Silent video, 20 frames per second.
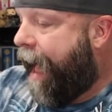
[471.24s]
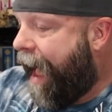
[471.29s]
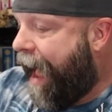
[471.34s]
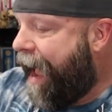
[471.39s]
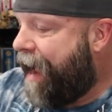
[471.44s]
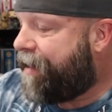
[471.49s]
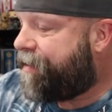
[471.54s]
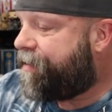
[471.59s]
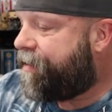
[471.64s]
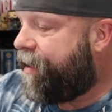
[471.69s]

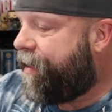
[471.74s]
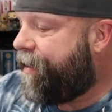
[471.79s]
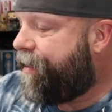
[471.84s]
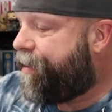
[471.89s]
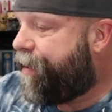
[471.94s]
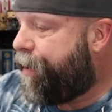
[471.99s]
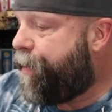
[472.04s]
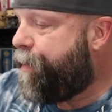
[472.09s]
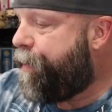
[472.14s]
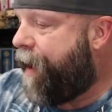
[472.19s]
actually
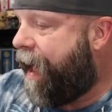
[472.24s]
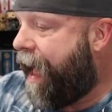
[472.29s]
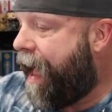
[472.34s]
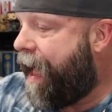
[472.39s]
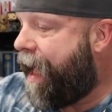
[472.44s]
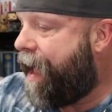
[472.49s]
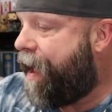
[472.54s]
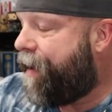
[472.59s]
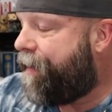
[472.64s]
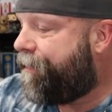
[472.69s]
do
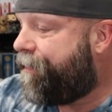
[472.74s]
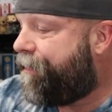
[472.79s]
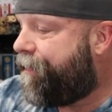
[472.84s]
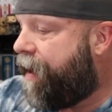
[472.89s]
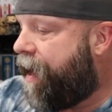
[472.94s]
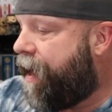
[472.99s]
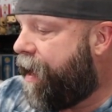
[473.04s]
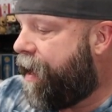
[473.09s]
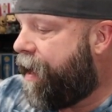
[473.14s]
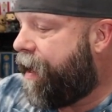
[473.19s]
have.
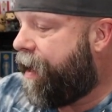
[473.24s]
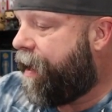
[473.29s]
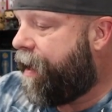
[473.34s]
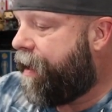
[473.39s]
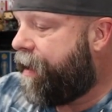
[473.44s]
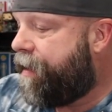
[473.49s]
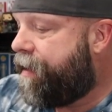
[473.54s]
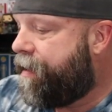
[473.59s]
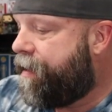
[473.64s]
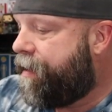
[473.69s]

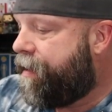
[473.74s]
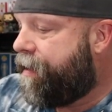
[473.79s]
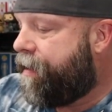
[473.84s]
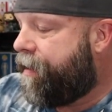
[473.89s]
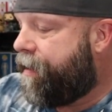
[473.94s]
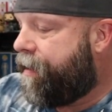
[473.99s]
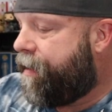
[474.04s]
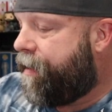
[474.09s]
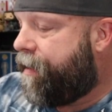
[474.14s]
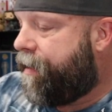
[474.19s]
Uh, I
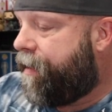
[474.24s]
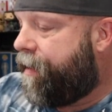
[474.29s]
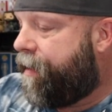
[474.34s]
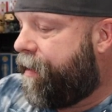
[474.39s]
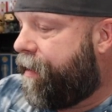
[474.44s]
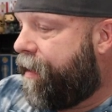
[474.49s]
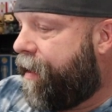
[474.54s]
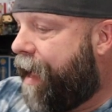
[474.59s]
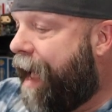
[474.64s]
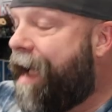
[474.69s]

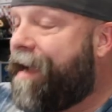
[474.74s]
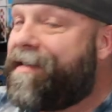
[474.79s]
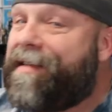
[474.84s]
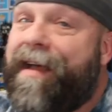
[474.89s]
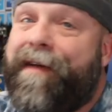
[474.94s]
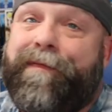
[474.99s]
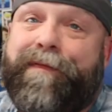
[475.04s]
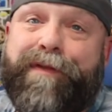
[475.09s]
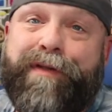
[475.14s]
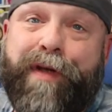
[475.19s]

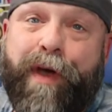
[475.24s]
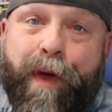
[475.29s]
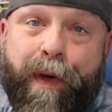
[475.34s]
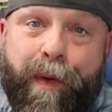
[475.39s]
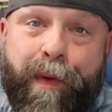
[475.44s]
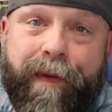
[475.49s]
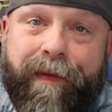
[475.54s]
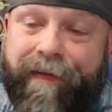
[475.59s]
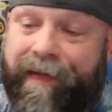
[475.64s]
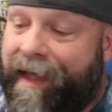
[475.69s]
actually have
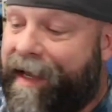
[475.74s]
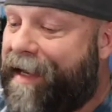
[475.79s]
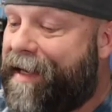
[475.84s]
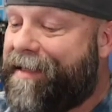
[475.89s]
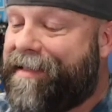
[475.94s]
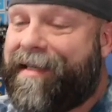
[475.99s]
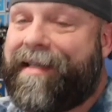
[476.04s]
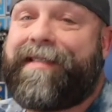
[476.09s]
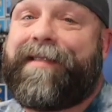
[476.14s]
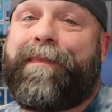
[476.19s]
two of
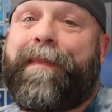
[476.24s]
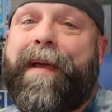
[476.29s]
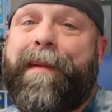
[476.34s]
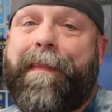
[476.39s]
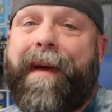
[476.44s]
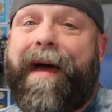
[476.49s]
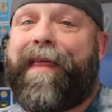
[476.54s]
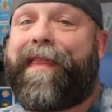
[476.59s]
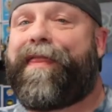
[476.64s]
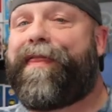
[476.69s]
these. This will be
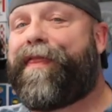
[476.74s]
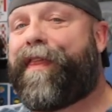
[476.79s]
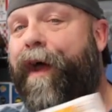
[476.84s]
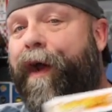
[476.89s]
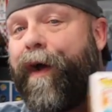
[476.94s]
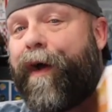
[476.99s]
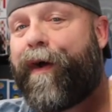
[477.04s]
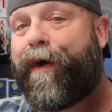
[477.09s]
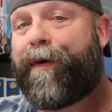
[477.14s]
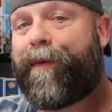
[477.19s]
my
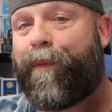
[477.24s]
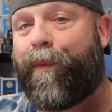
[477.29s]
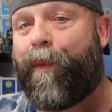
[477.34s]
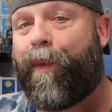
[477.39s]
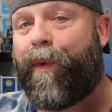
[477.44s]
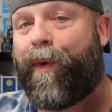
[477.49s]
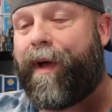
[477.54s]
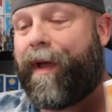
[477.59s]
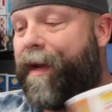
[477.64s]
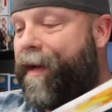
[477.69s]
third
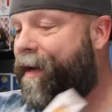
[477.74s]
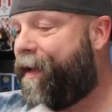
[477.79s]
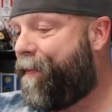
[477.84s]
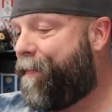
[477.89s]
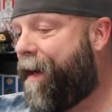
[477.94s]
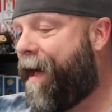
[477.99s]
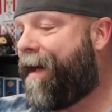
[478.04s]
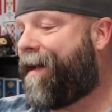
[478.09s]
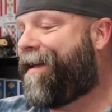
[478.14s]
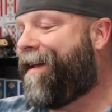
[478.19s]
one
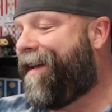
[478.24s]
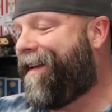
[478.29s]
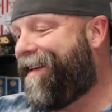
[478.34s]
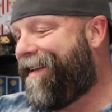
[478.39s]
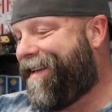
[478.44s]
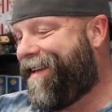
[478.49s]
in my,